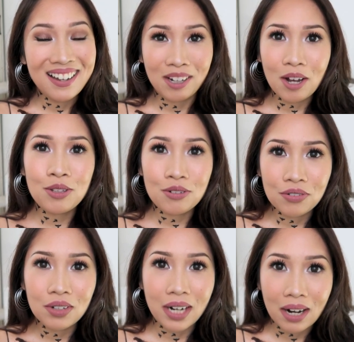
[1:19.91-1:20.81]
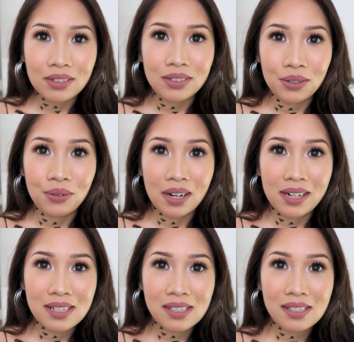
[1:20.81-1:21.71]
I got into full character, you
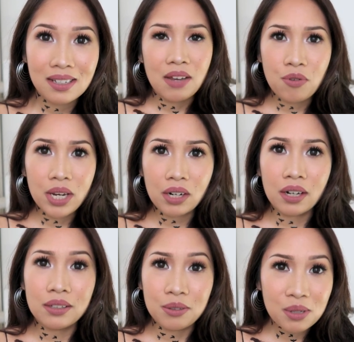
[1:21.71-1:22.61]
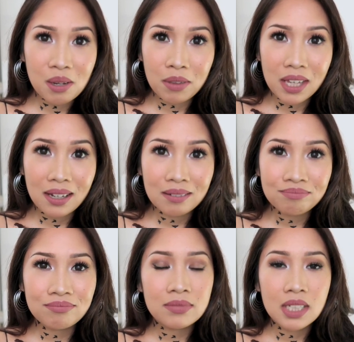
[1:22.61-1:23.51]
guys. If we are gonna do something,
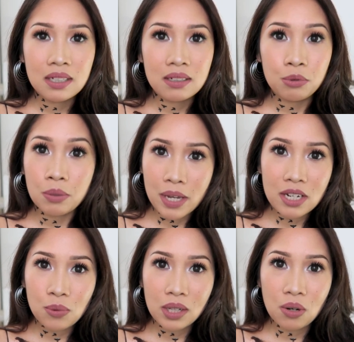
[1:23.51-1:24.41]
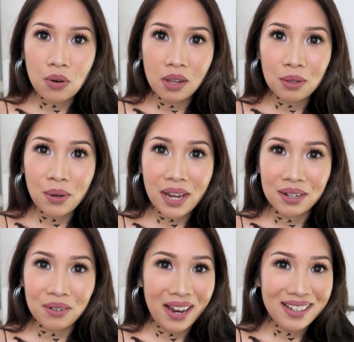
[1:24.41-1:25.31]
we might as well go all the
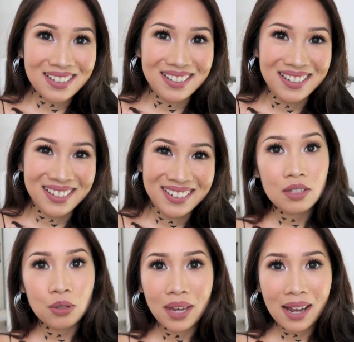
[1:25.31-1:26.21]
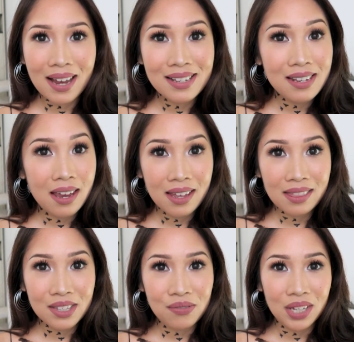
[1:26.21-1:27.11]
way, right? So yeah guys,
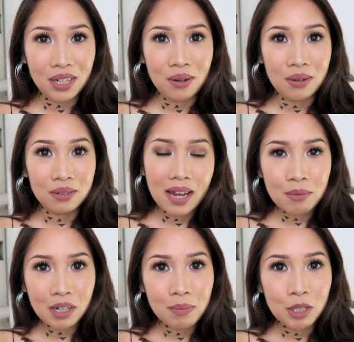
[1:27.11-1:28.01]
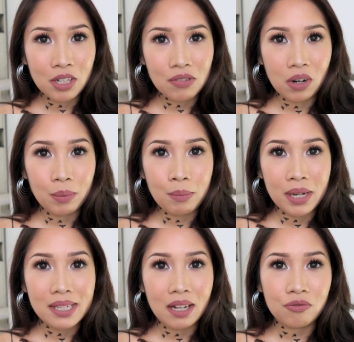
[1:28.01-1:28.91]
in this video, I'm gonna be transforming
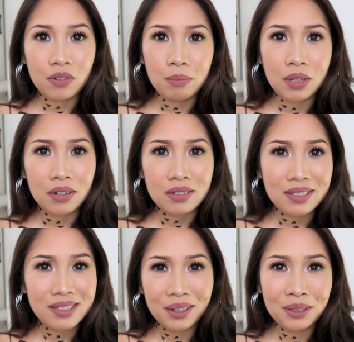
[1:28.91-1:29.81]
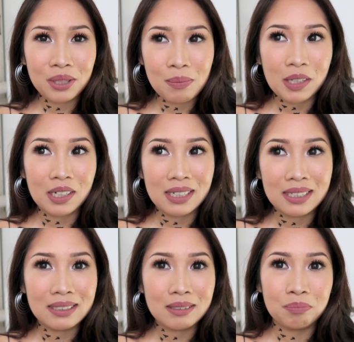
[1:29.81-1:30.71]
myself from your
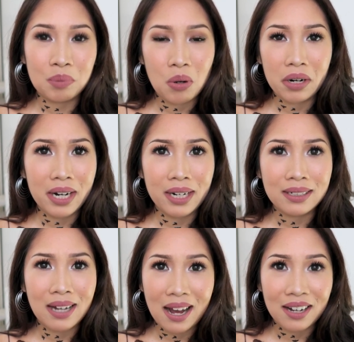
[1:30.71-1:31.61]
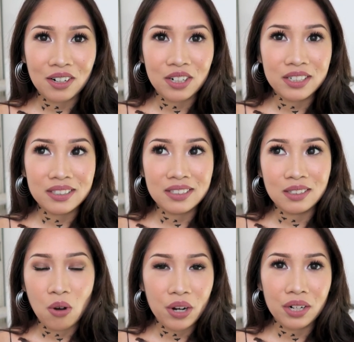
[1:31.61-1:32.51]
stereotypical, boring, haggard
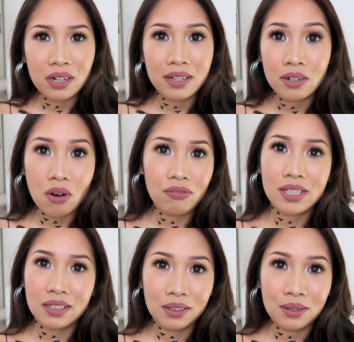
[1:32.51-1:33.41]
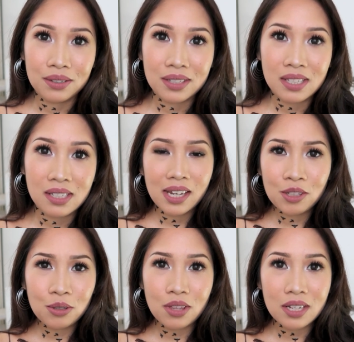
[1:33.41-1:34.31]
lawyer in office clothes
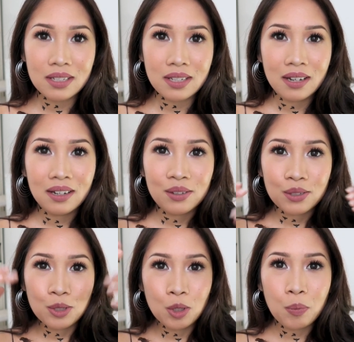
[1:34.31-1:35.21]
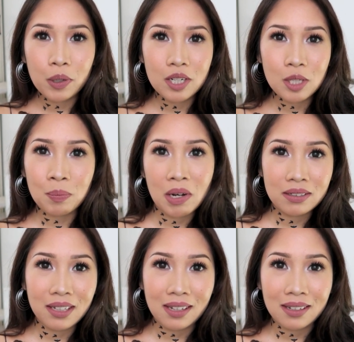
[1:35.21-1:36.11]
into this super
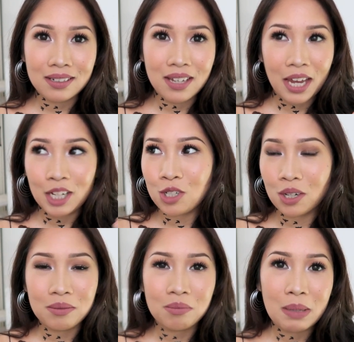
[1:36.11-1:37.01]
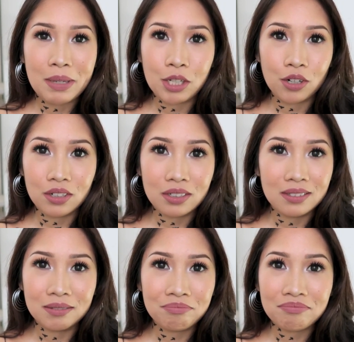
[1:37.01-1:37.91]
spunky Asian baby girl
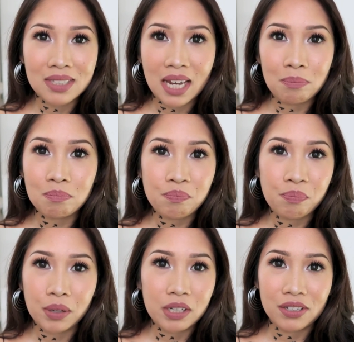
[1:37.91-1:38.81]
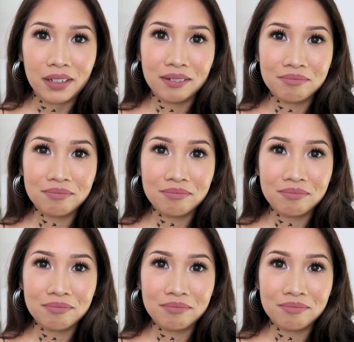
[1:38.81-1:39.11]
type person.